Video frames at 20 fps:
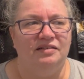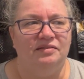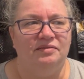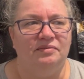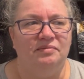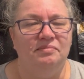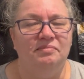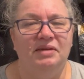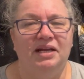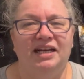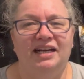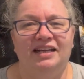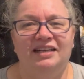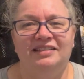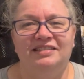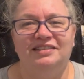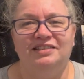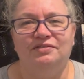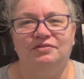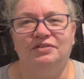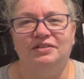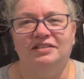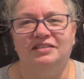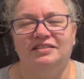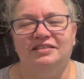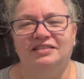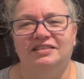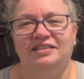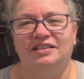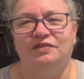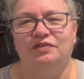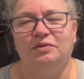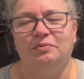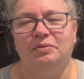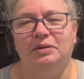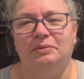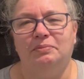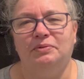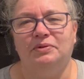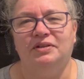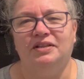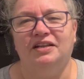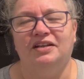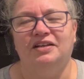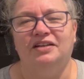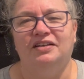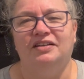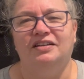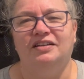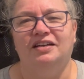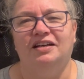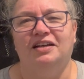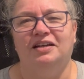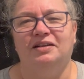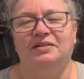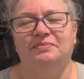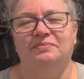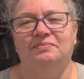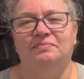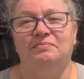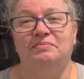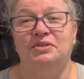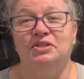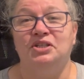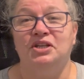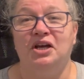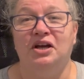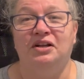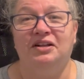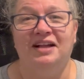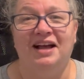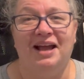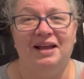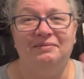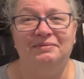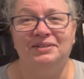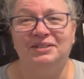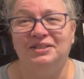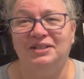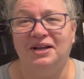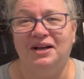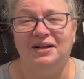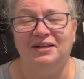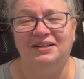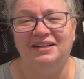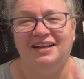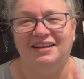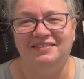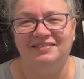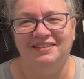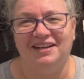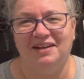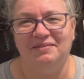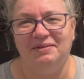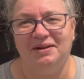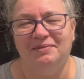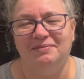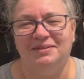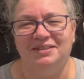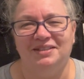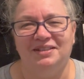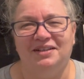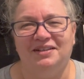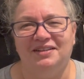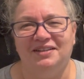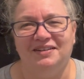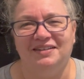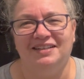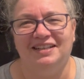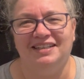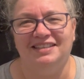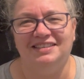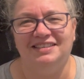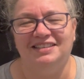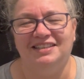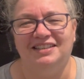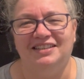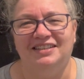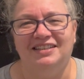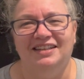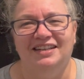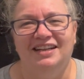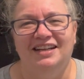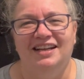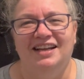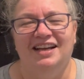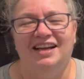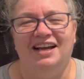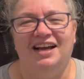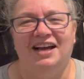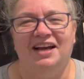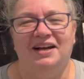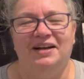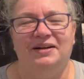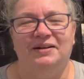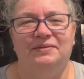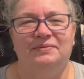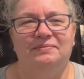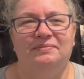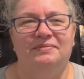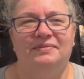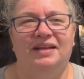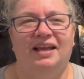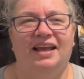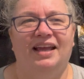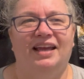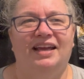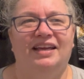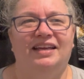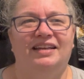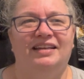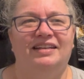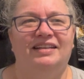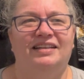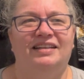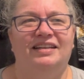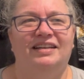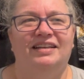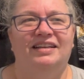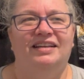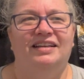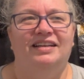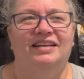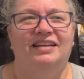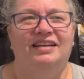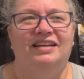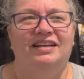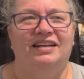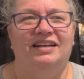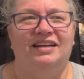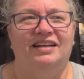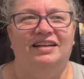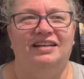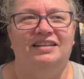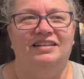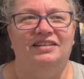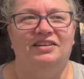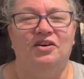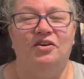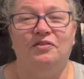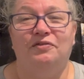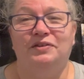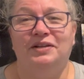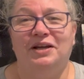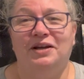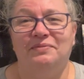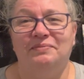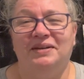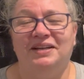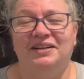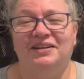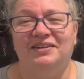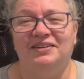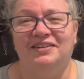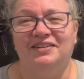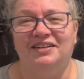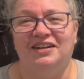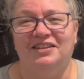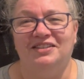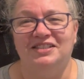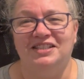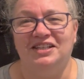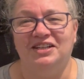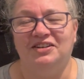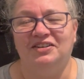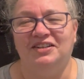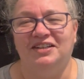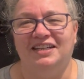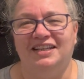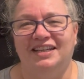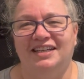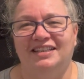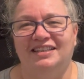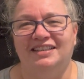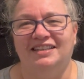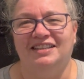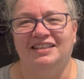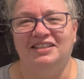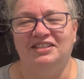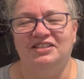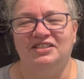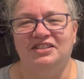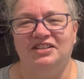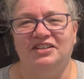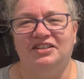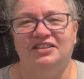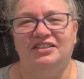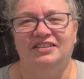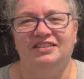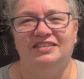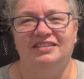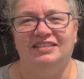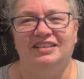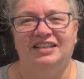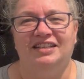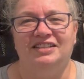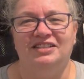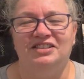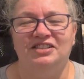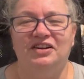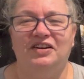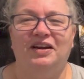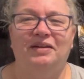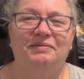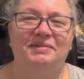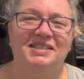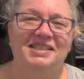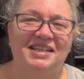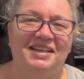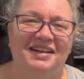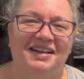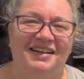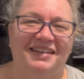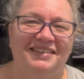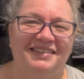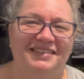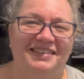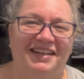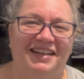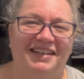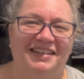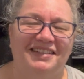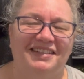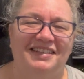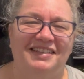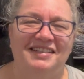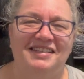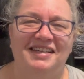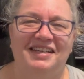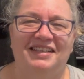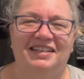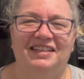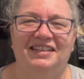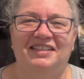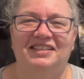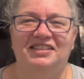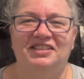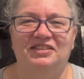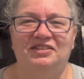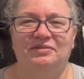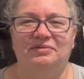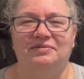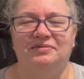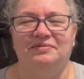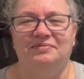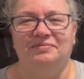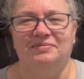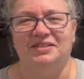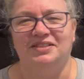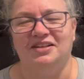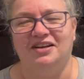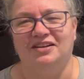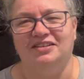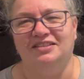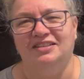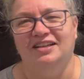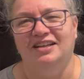meeting different people there. Michelle, hi Michelle. I met Michelle there last year. And hopefully I'll meet her. I'll see her again this year. Sorry I missed that on Kentucky this year, Michelle.